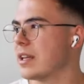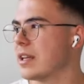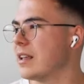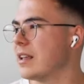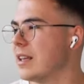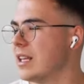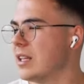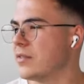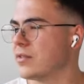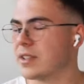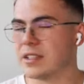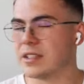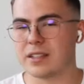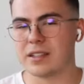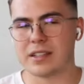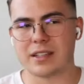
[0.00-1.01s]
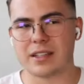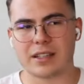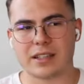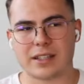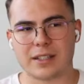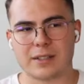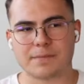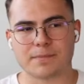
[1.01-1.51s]
leave
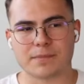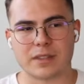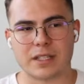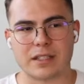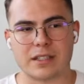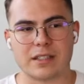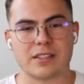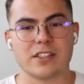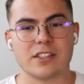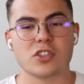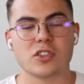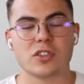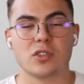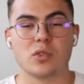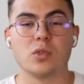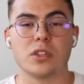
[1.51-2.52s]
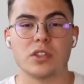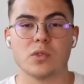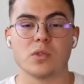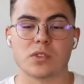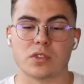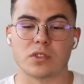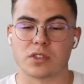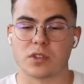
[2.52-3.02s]
the decision to the
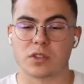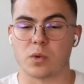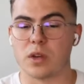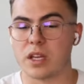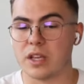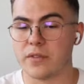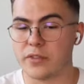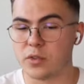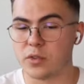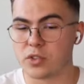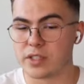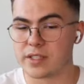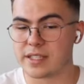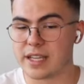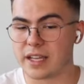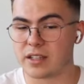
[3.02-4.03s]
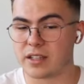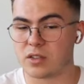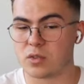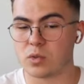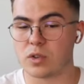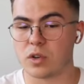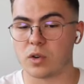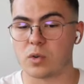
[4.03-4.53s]
user. So if you decide
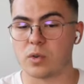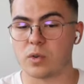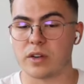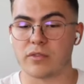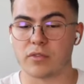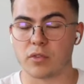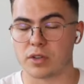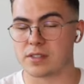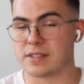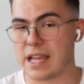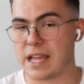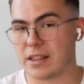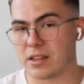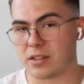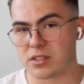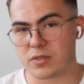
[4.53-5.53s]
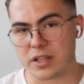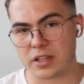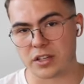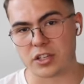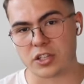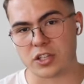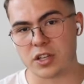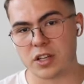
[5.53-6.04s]
to go for the standard
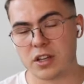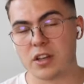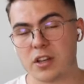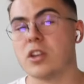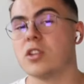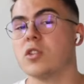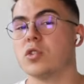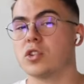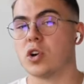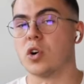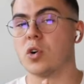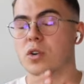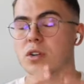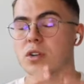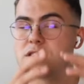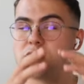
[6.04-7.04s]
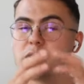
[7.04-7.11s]
strategy, your tokens, your